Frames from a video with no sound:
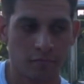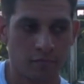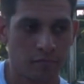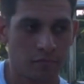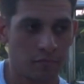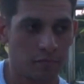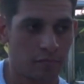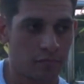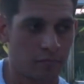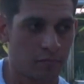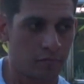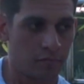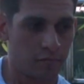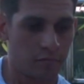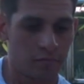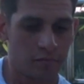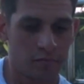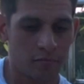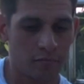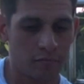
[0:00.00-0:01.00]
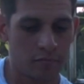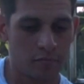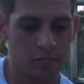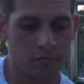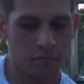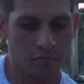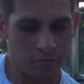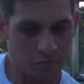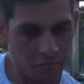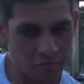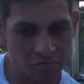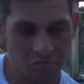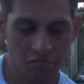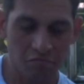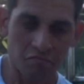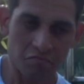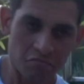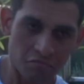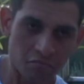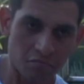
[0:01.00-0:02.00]

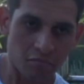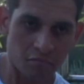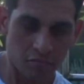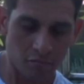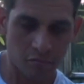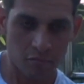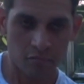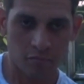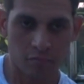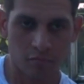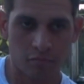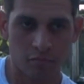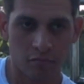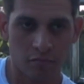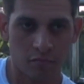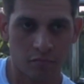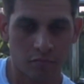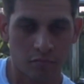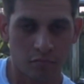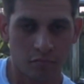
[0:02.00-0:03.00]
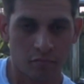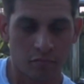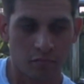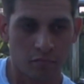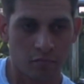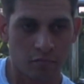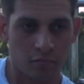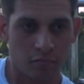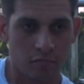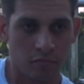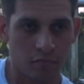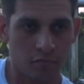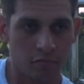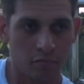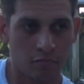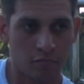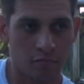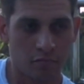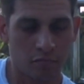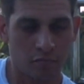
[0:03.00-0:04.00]

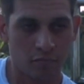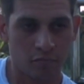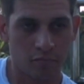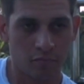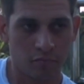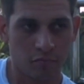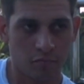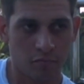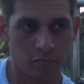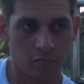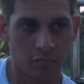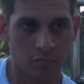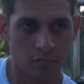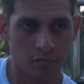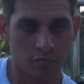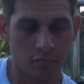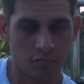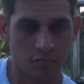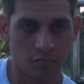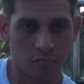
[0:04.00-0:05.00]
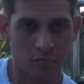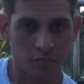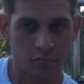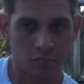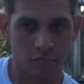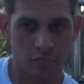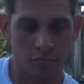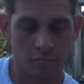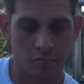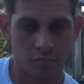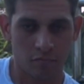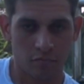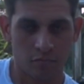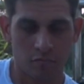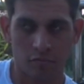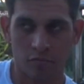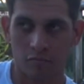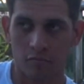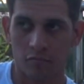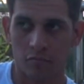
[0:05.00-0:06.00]

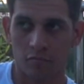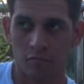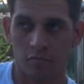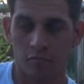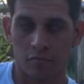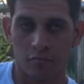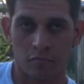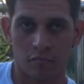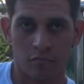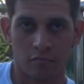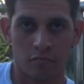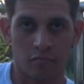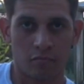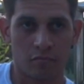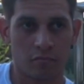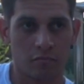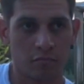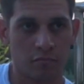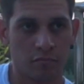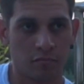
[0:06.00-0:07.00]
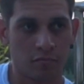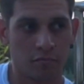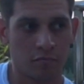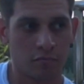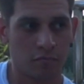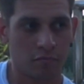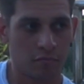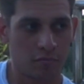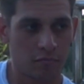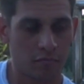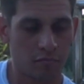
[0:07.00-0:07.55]
[no speech]